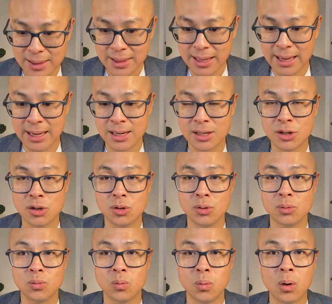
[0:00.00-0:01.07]
then
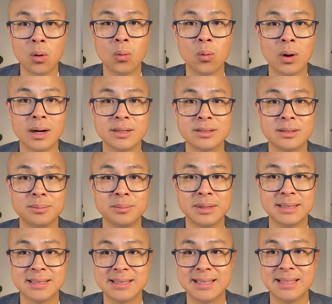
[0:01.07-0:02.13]
you won't want to
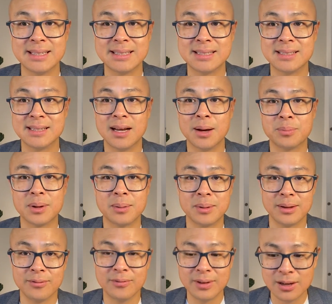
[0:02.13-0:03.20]
miss this
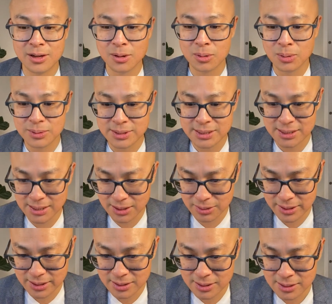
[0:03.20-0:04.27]
upcoming video
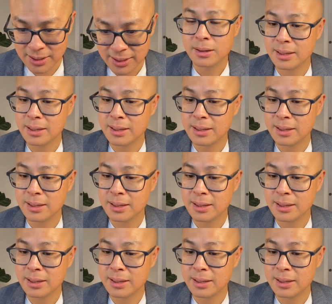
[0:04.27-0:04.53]
series.